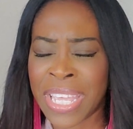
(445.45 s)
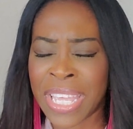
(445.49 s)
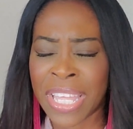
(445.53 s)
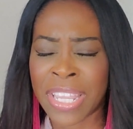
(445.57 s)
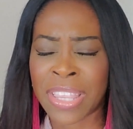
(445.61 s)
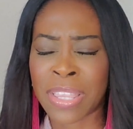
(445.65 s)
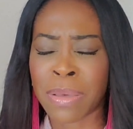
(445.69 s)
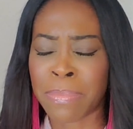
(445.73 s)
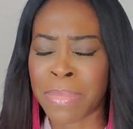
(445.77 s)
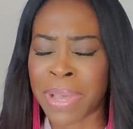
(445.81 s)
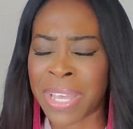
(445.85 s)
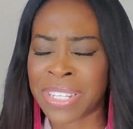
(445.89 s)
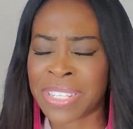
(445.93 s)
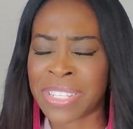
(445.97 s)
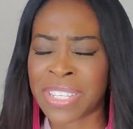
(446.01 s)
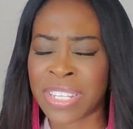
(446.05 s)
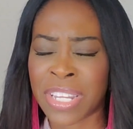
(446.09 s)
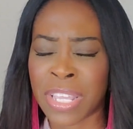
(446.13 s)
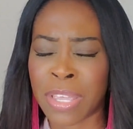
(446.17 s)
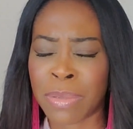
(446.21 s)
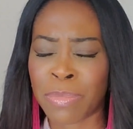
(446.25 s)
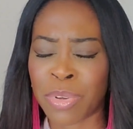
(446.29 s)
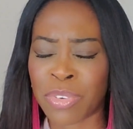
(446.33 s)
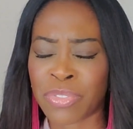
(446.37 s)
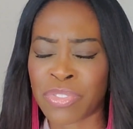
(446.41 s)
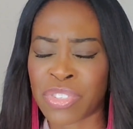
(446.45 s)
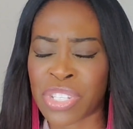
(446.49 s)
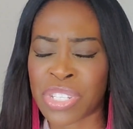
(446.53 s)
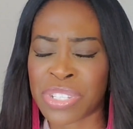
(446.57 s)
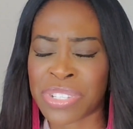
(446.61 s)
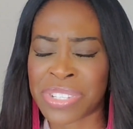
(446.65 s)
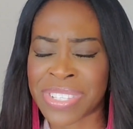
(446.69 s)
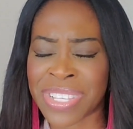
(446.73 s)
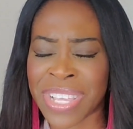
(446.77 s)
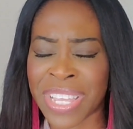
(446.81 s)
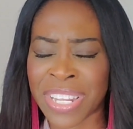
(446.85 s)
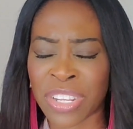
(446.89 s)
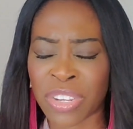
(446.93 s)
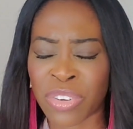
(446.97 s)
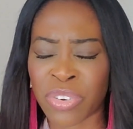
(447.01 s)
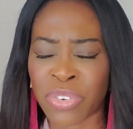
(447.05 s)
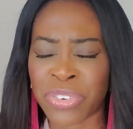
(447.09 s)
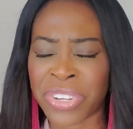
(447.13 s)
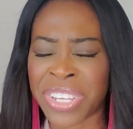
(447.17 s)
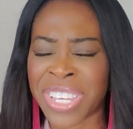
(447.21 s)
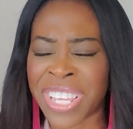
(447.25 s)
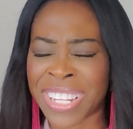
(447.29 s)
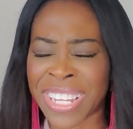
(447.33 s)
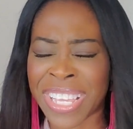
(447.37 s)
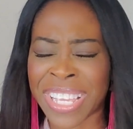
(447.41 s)
in the mighty name of Jesus, I
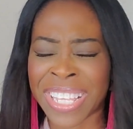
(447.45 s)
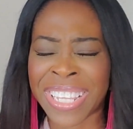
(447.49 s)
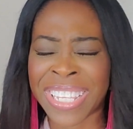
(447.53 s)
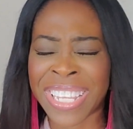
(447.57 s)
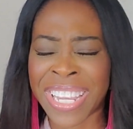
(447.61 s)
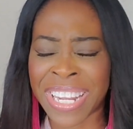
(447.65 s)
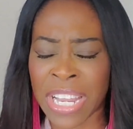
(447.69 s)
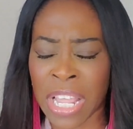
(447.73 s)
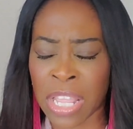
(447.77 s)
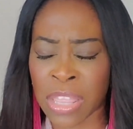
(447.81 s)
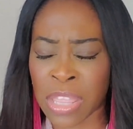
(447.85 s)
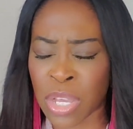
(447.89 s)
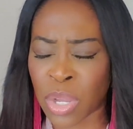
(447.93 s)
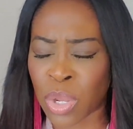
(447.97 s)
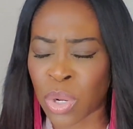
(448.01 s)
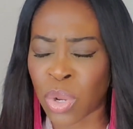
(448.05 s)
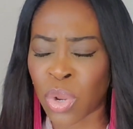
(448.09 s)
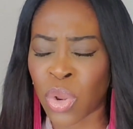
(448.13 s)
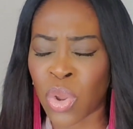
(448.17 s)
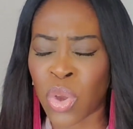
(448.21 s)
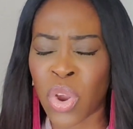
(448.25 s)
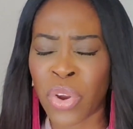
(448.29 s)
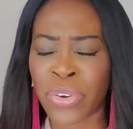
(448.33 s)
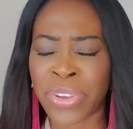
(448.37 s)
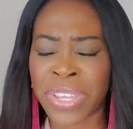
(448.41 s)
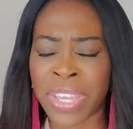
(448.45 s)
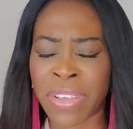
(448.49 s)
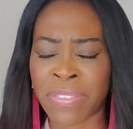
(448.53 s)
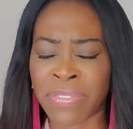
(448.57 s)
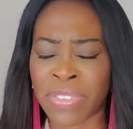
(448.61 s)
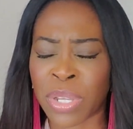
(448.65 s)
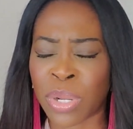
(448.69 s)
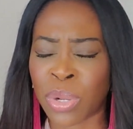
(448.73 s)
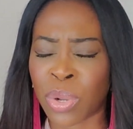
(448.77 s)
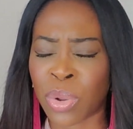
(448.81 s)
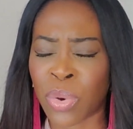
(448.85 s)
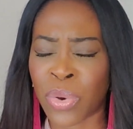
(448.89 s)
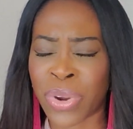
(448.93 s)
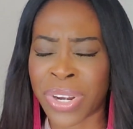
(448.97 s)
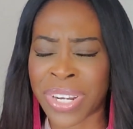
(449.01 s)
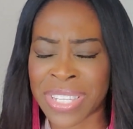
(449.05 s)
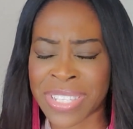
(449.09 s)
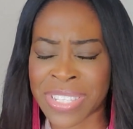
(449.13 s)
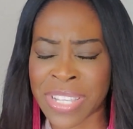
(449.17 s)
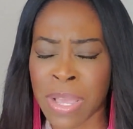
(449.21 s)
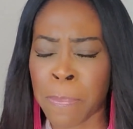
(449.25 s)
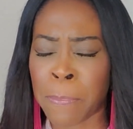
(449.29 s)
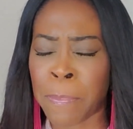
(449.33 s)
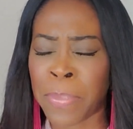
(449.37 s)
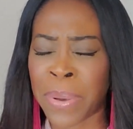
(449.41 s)
decree and declare that the glory of the Lord
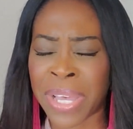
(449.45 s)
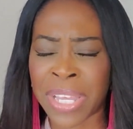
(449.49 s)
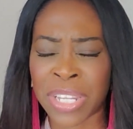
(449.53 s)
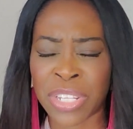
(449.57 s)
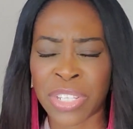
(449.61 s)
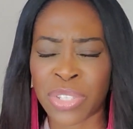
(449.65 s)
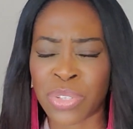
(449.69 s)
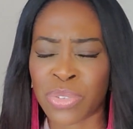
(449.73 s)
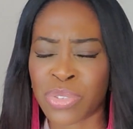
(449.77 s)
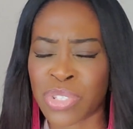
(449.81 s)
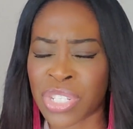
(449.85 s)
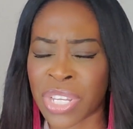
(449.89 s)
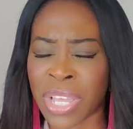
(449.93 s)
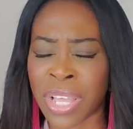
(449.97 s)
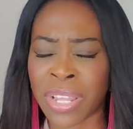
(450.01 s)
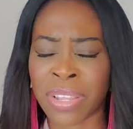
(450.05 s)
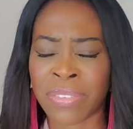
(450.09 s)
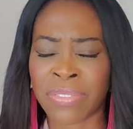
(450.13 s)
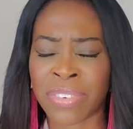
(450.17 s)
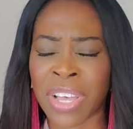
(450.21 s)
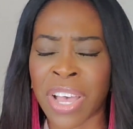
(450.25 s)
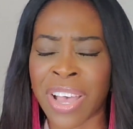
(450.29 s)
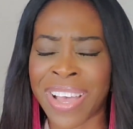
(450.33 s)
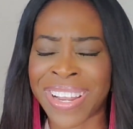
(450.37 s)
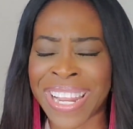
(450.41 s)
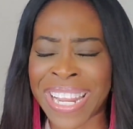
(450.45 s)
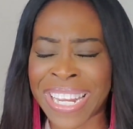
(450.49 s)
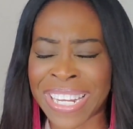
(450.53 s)
is upon you, child of God.